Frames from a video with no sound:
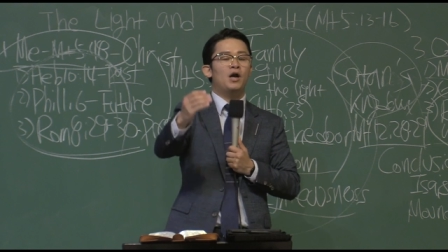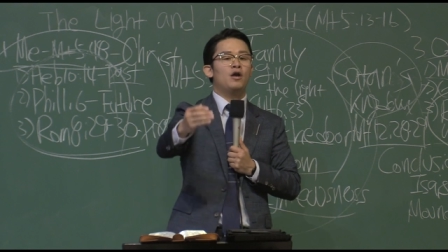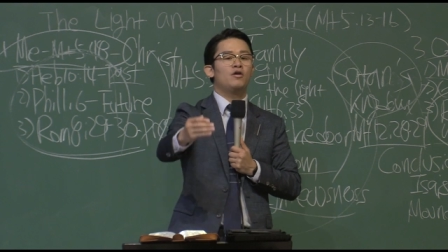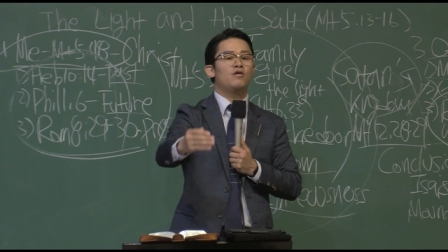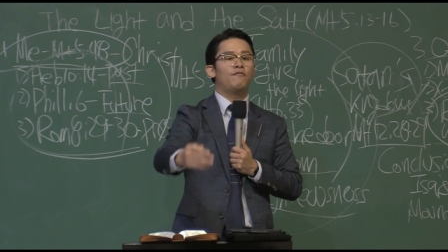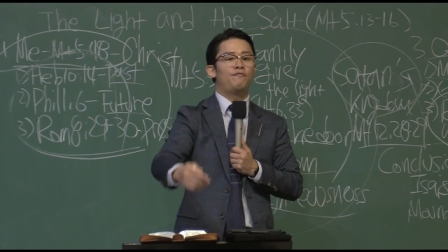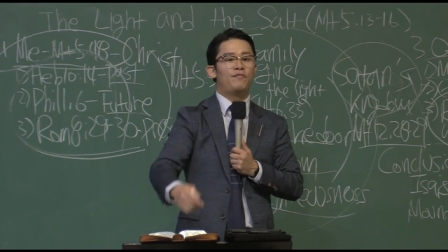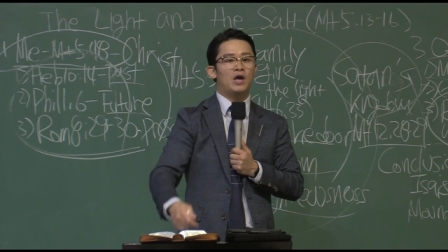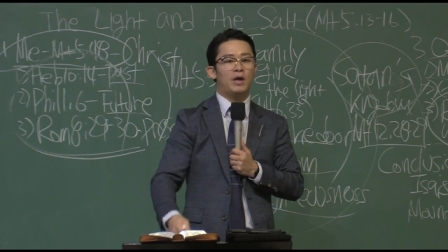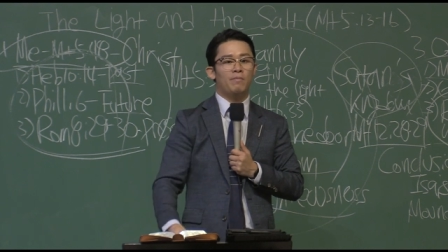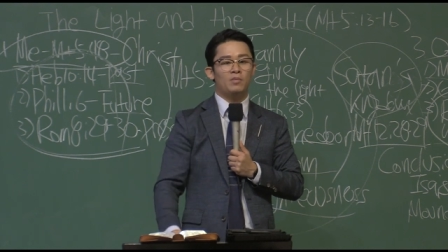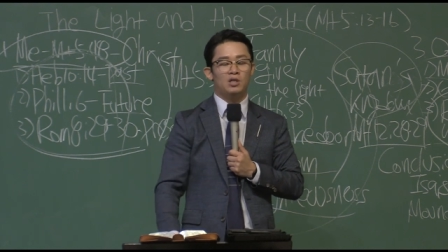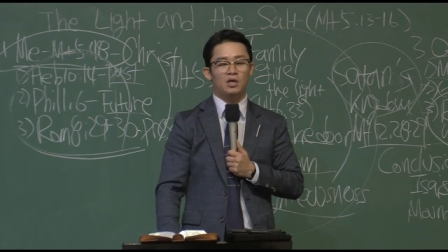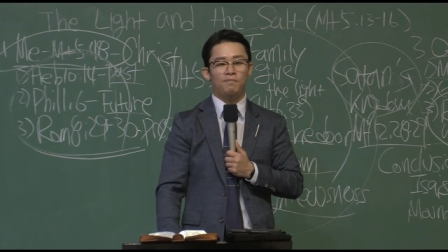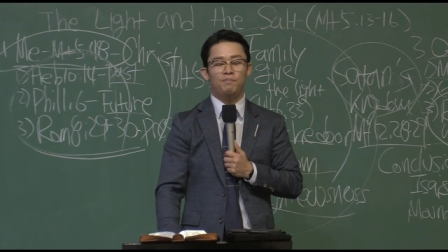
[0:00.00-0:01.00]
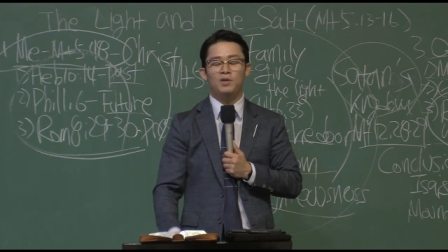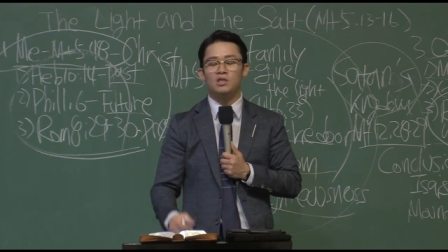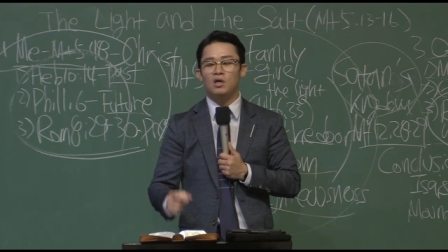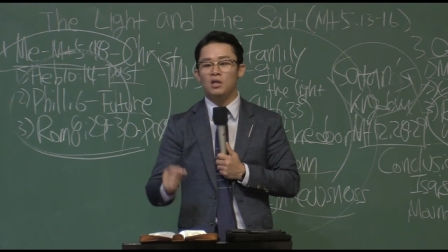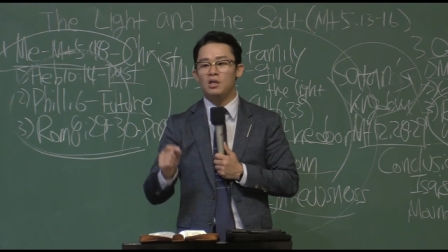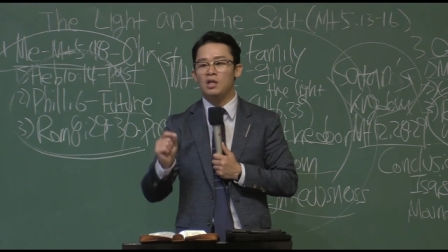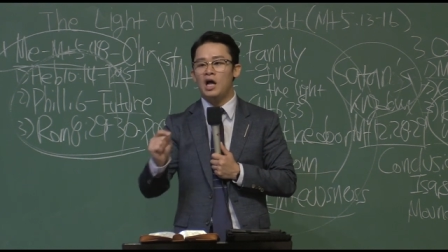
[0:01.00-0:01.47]
your family, be the
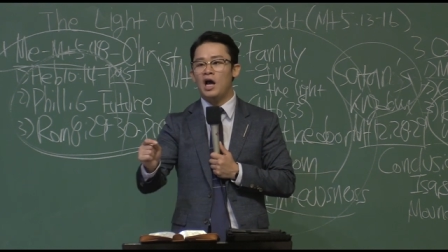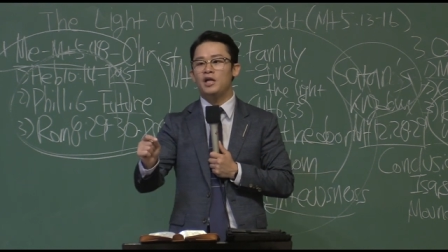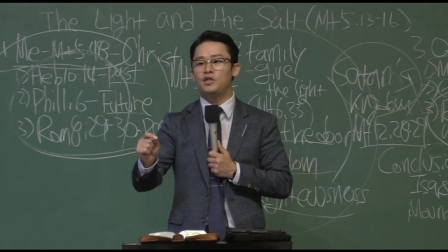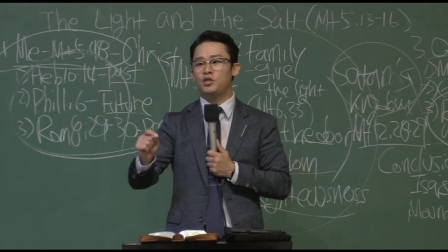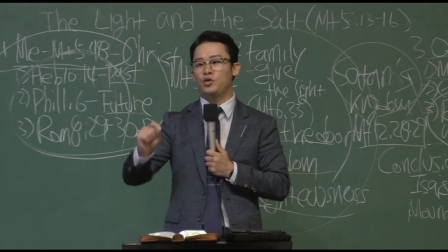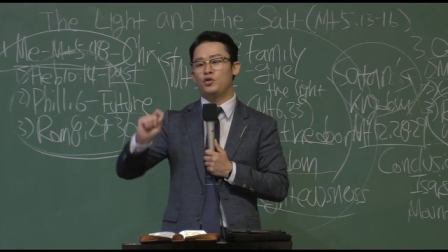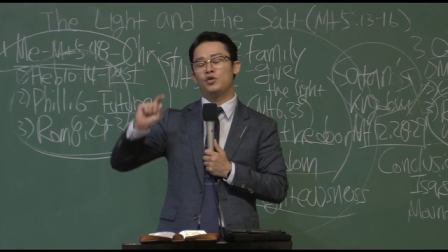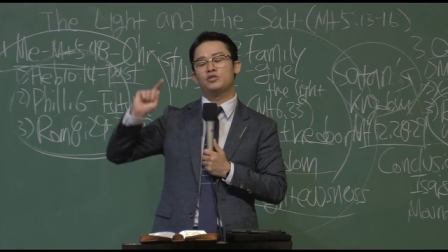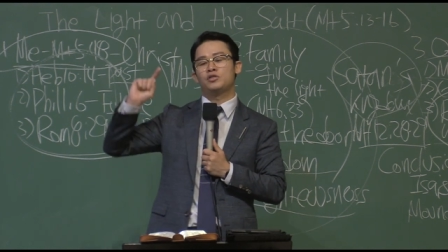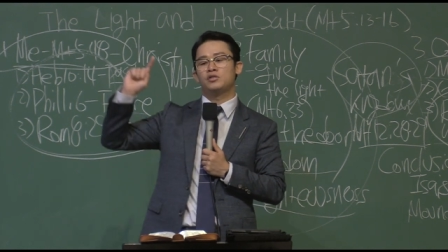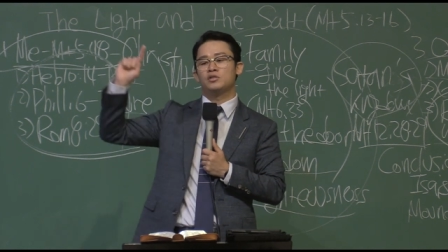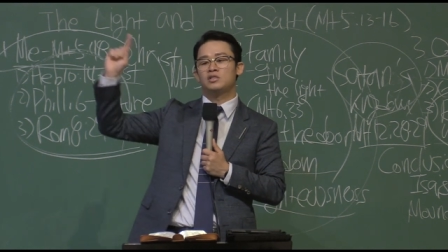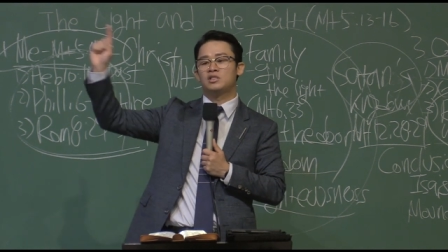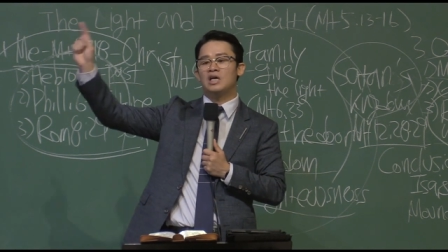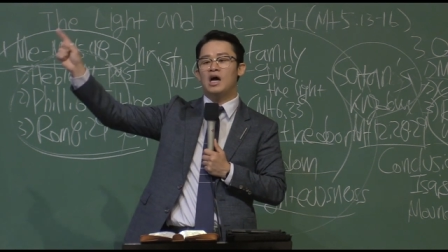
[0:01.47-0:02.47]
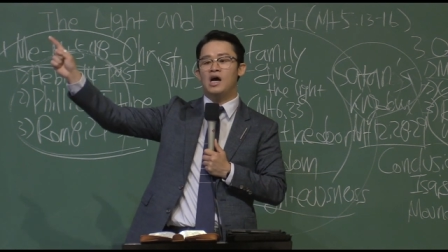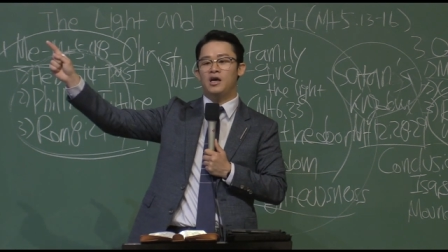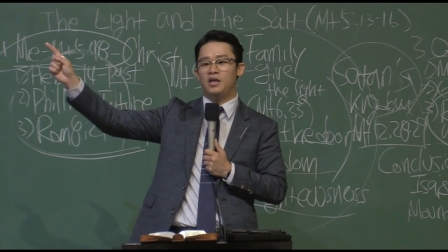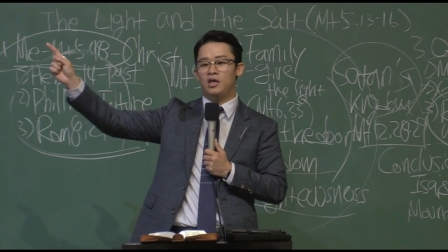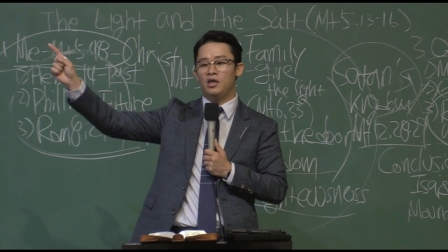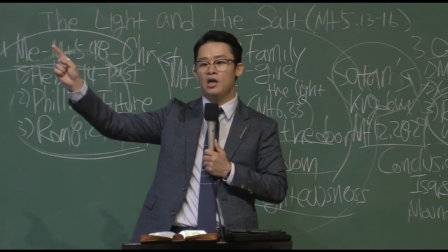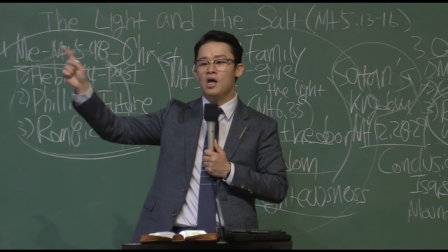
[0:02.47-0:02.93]
light to your
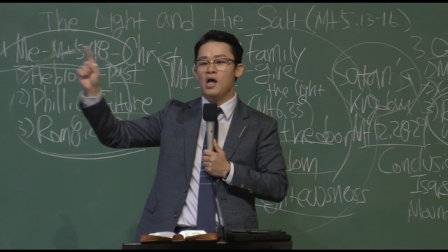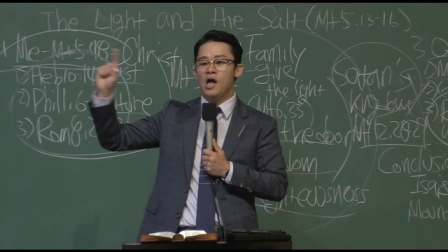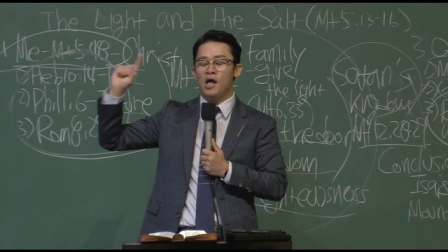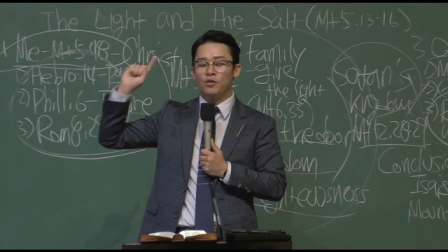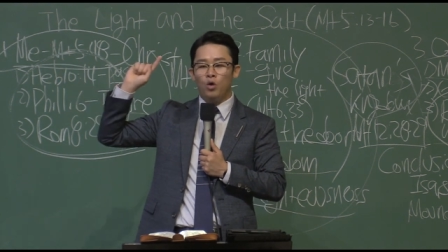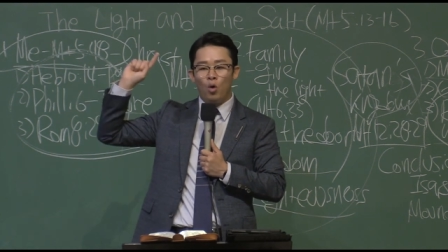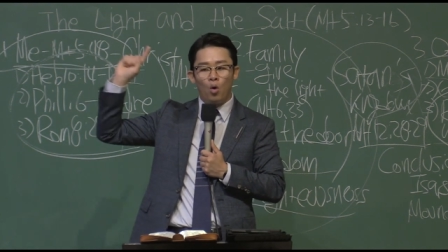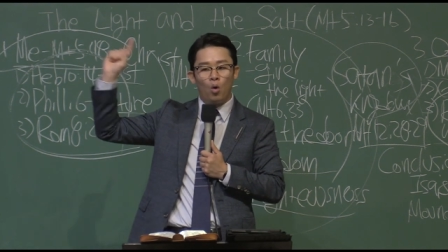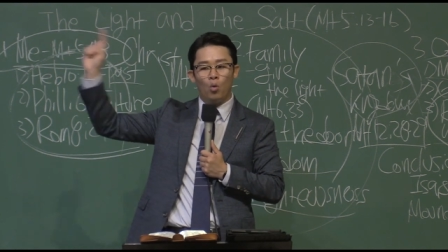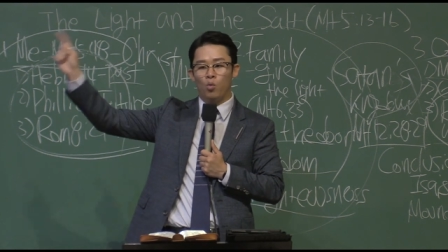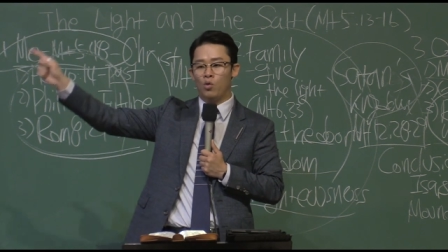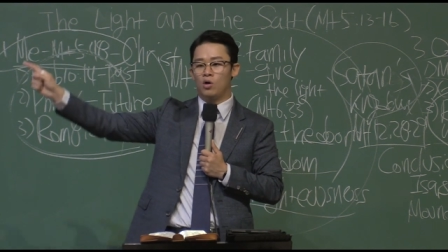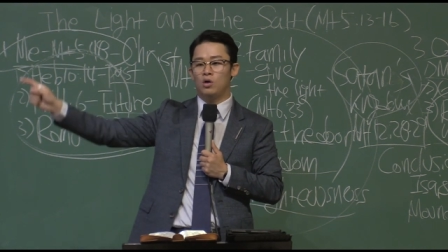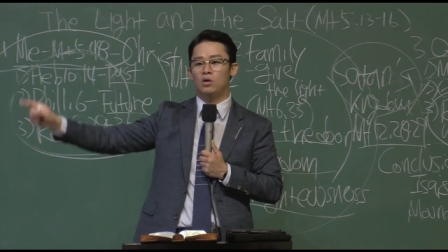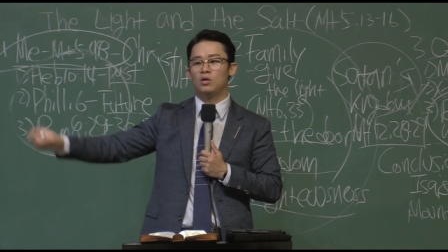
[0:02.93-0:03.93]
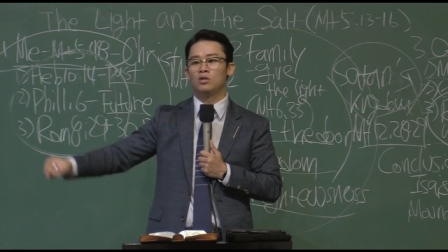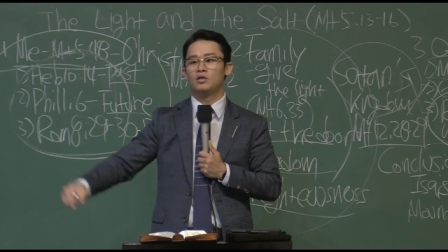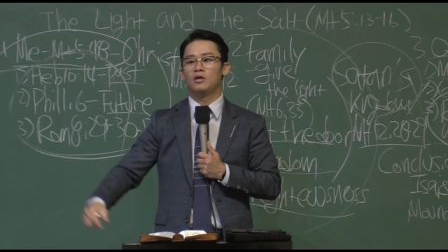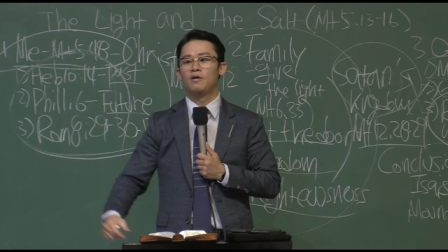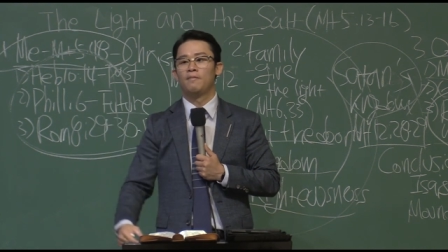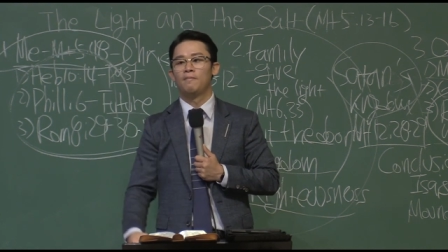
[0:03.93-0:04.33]
society and whole world.